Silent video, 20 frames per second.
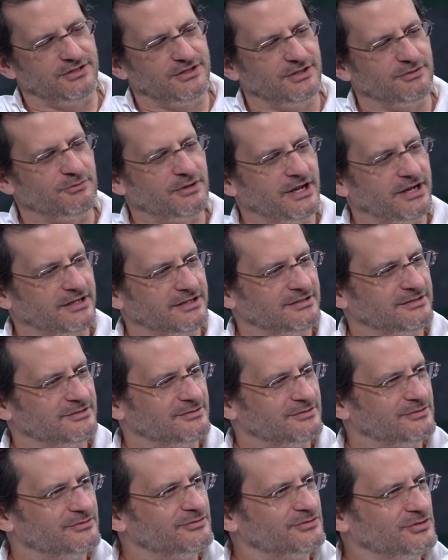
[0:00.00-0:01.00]
that Reddit
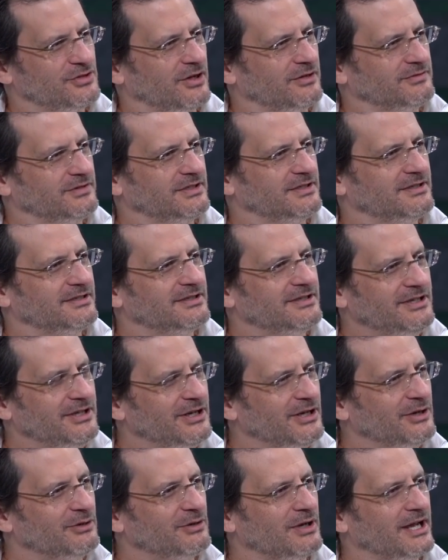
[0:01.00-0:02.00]
solved it? You
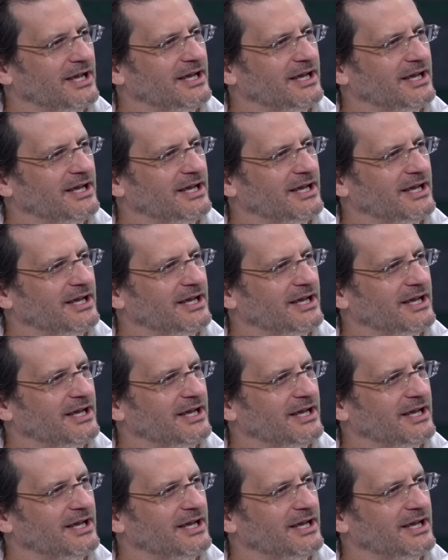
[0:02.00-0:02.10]
know, like